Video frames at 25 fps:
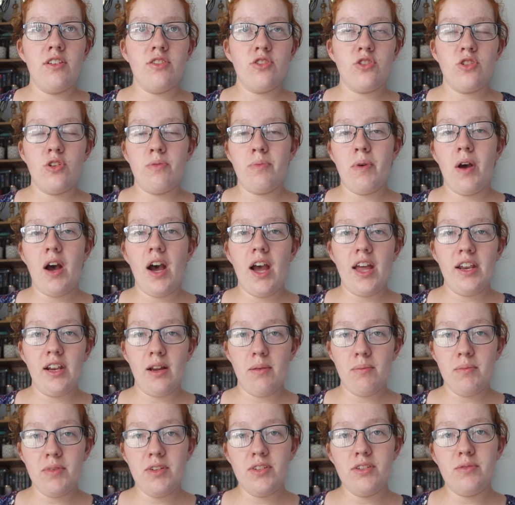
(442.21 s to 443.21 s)
super high
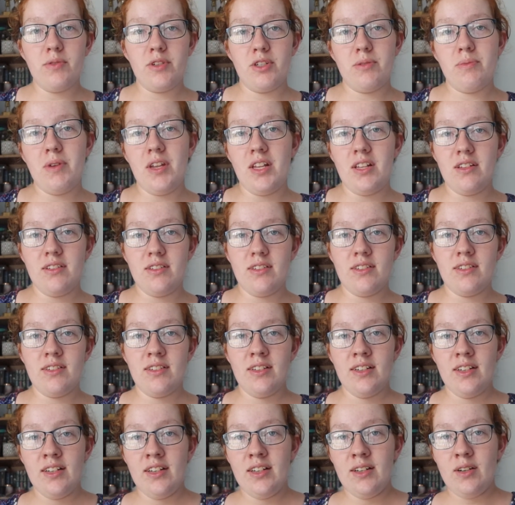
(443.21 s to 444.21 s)
numbers, which means
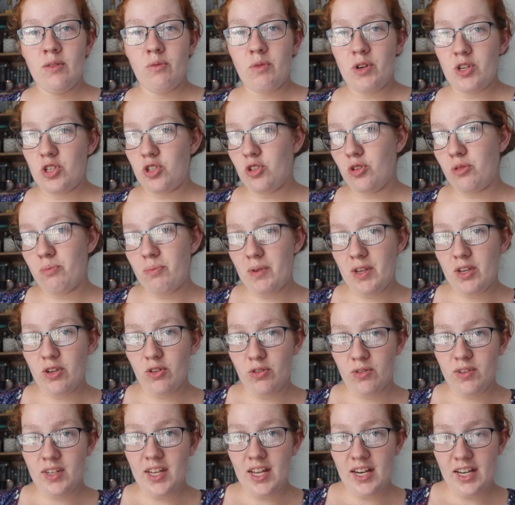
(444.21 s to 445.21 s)
we should be
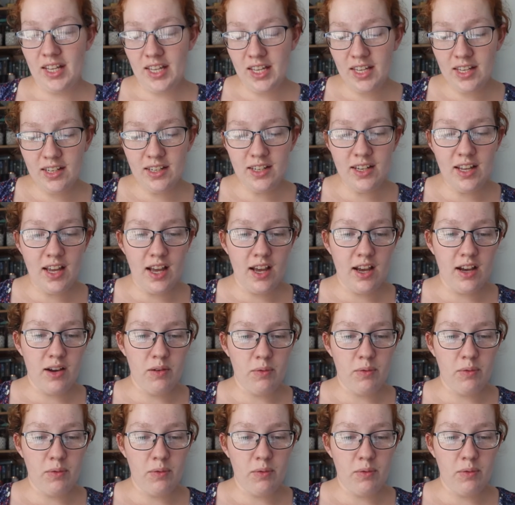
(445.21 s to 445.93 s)
good getting in.